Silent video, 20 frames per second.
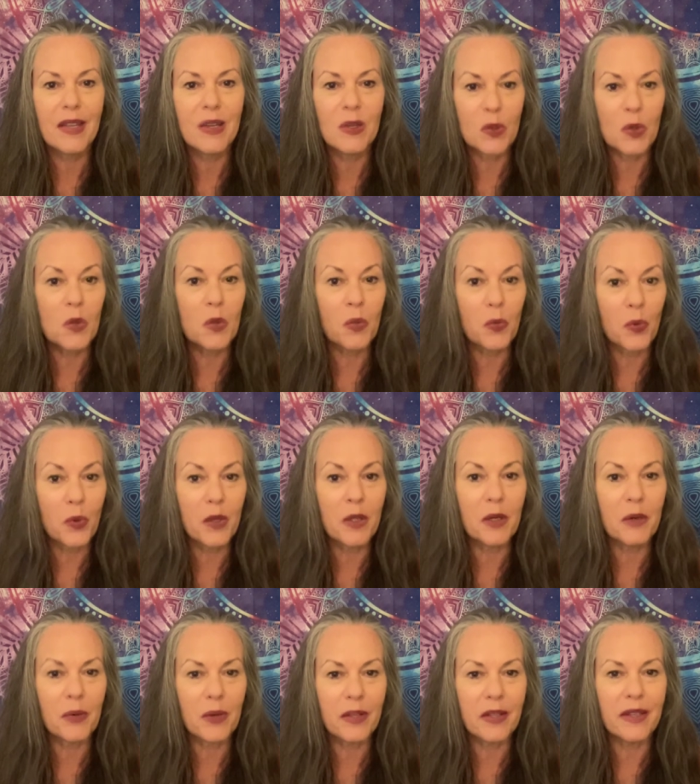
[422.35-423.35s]
So it's
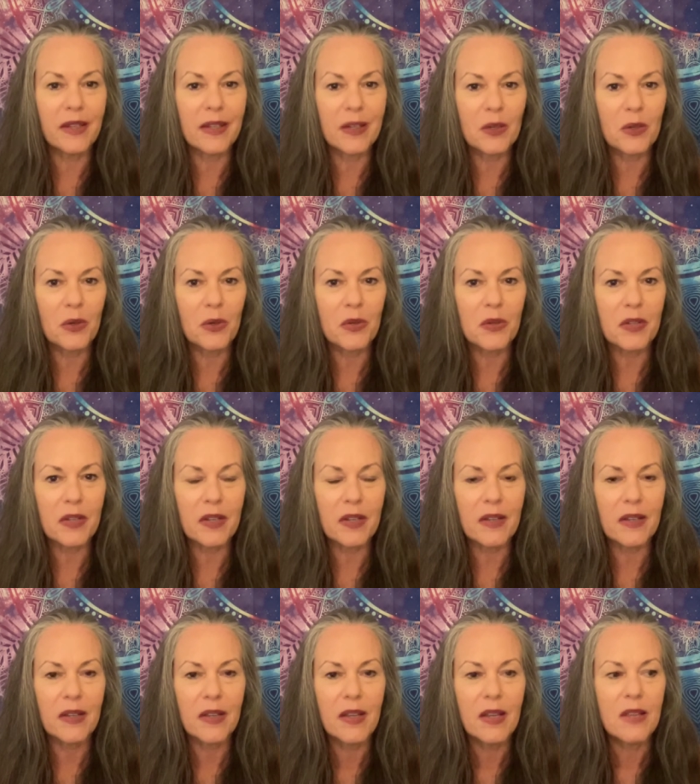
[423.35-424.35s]
really, really
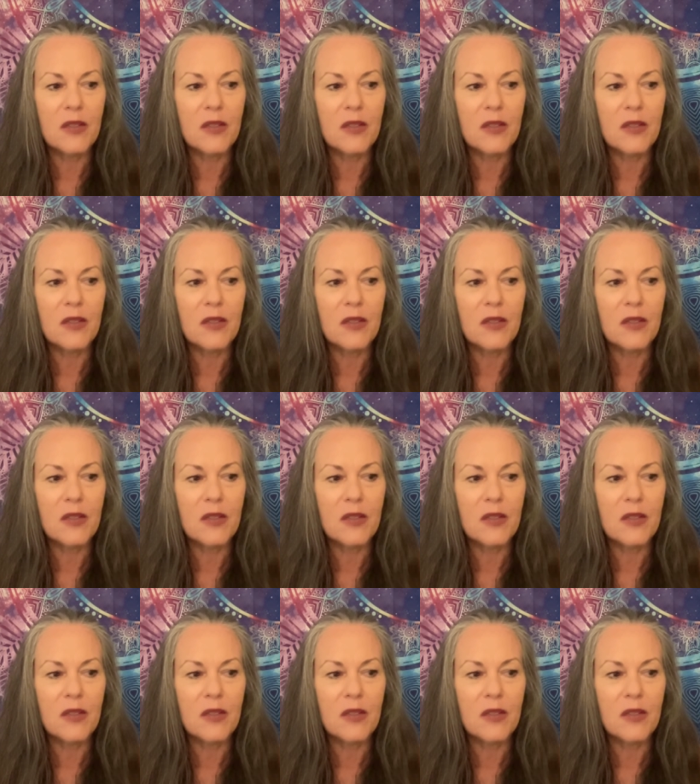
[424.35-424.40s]
interesting.